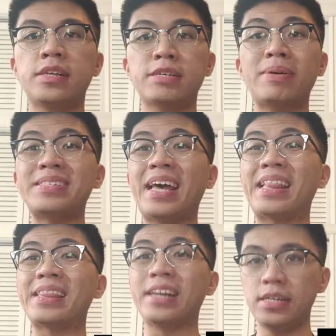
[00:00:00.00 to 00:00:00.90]
place
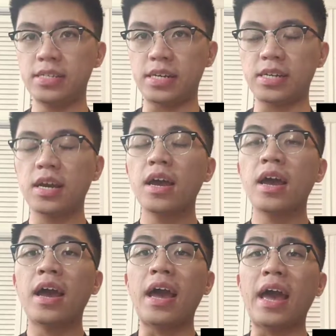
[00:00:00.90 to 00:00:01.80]
in London,
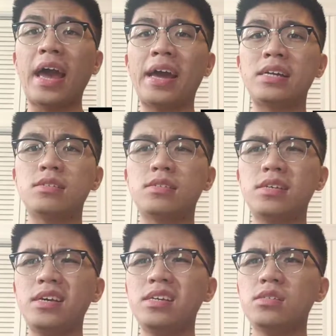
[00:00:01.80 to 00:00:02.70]
and
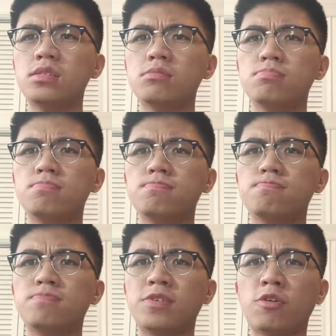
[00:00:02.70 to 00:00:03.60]
it
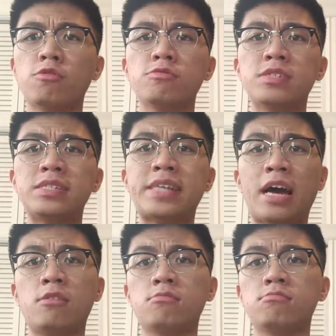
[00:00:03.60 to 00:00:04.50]
goes
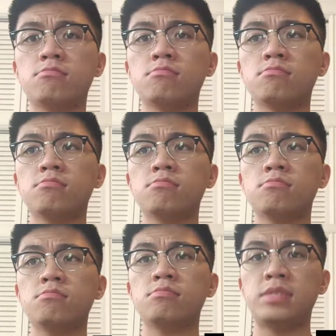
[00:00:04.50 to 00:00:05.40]

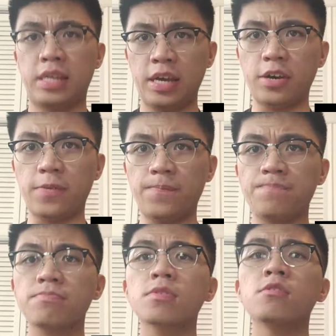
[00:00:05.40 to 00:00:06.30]
downhill
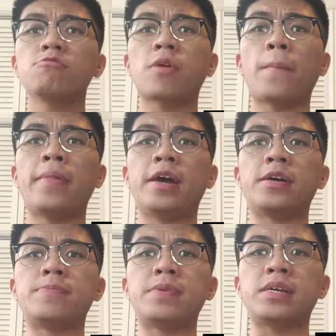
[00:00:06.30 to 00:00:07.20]
from
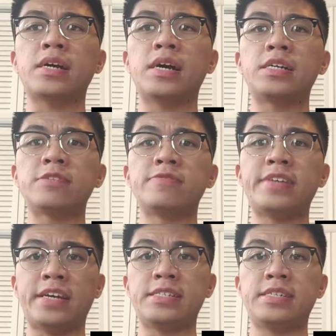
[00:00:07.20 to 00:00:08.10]
there because of
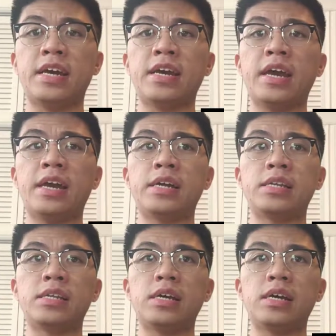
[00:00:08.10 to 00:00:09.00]
DedSec
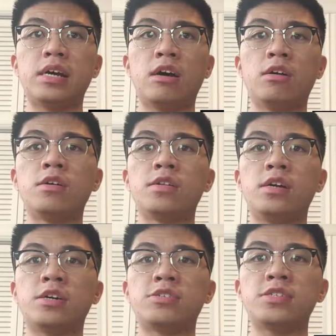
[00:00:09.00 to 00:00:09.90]
and all
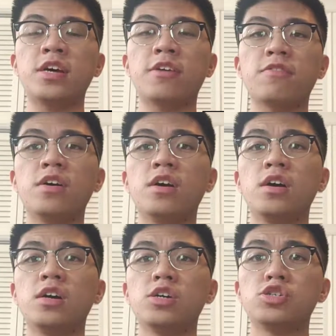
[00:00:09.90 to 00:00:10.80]
the other stuff.
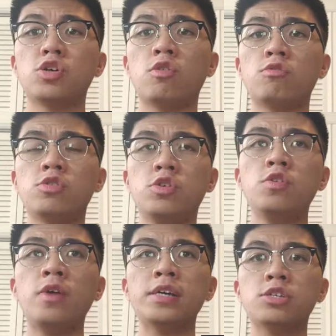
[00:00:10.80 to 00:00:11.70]
So
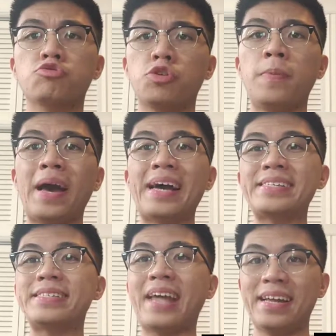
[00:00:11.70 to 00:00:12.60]
you as a group,
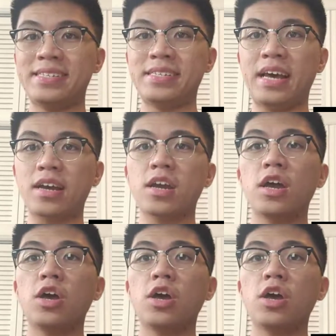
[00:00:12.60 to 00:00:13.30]
as DedSec,